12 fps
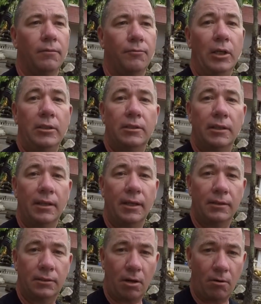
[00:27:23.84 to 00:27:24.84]
visa
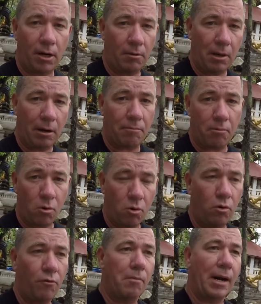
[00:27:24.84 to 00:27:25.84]
has already been
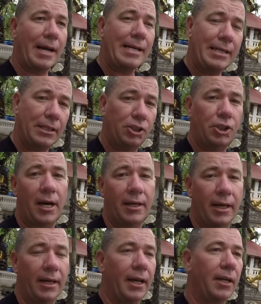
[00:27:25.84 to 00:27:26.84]
approved, but I need to
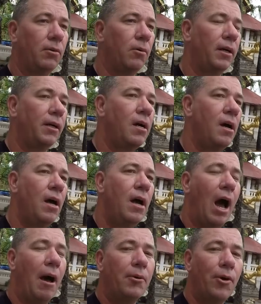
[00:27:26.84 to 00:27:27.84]
check in anyway.
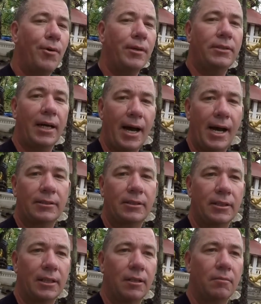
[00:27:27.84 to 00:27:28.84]
I'm going to
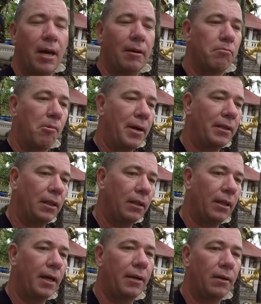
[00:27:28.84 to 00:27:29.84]
ask them and bring the
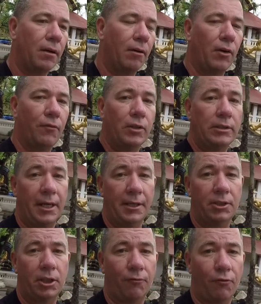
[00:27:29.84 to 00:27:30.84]
letter of
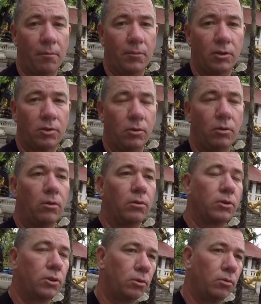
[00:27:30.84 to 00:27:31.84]
invitation from the
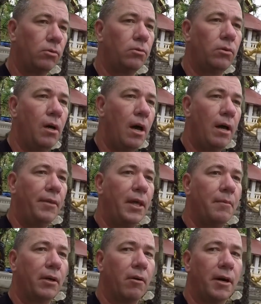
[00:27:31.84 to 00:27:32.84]
school to the
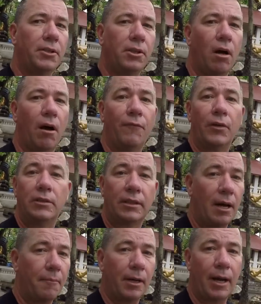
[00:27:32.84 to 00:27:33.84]
immigration office,
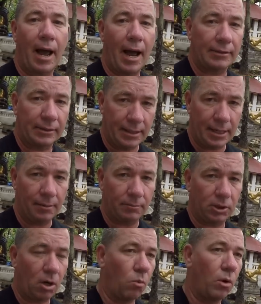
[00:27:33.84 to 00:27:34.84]
and I'm going to ask
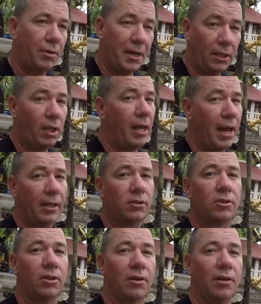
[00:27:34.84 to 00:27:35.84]
them. So we'll get the
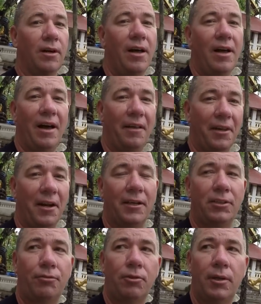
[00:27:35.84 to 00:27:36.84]
answer in the
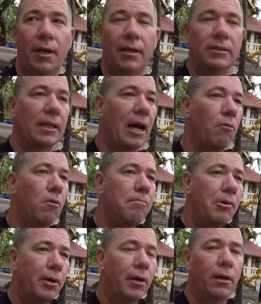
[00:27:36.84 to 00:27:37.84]
next few days, and I will
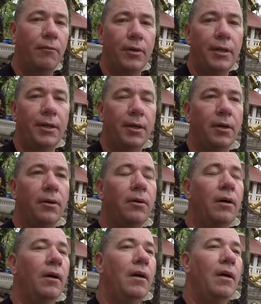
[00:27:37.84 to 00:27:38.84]
put it on a
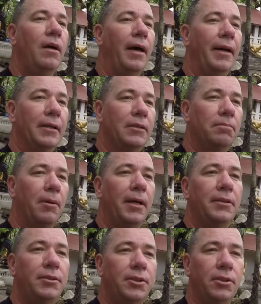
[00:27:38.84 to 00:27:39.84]
video and
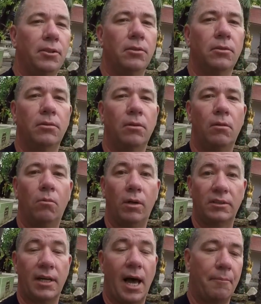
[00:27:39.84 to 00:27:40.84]
explain to you
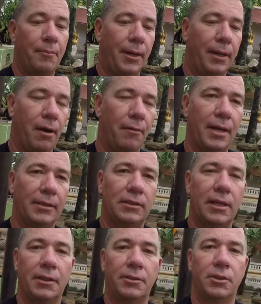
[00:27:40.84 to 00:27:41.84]
what's happening on that
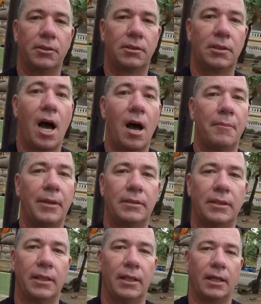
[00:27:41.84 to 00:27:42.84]
instead of just
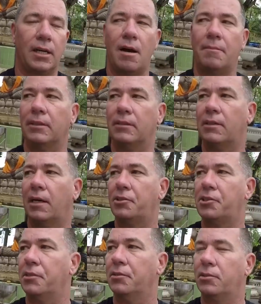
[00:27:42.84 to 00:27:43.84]
commenting in the comment
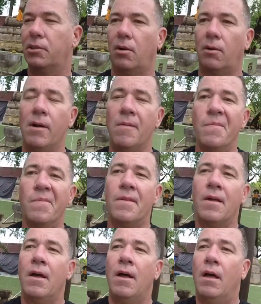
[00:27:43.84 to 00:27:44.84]
section. So,
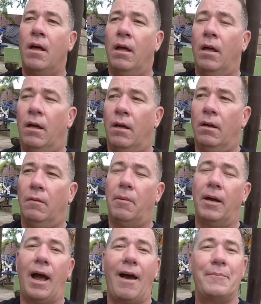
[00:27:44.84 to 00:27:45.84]

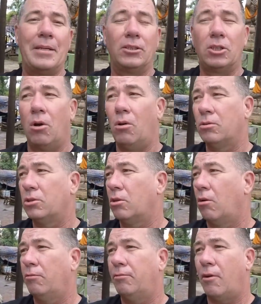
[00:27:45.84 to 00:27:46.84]
but I've been told
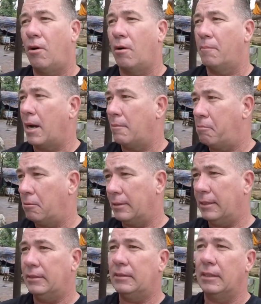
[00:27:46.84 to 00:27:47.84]
so far by
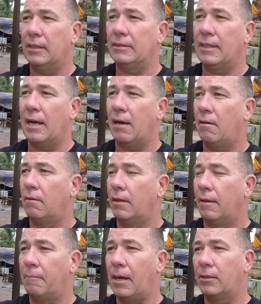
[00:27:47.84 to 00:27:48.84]
police in the town
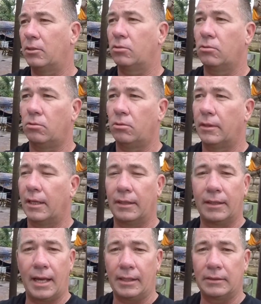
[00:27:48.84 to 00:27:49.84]
and by the school that
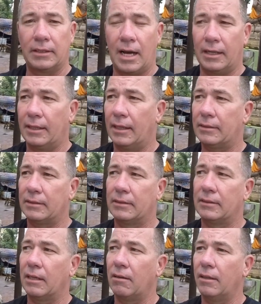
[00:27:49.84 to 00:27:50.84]
that's not
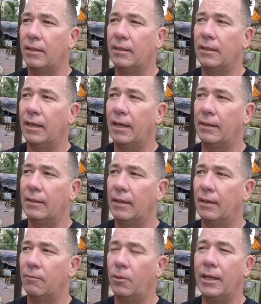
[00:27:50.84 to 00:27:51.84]
necessary,
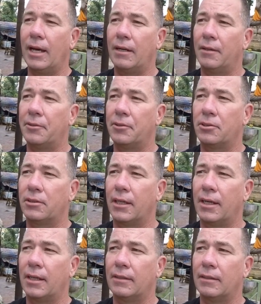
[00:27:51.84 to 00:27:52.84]
and we got to
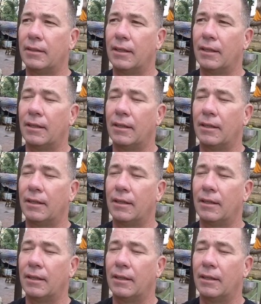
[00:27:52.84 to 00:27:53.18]
understand,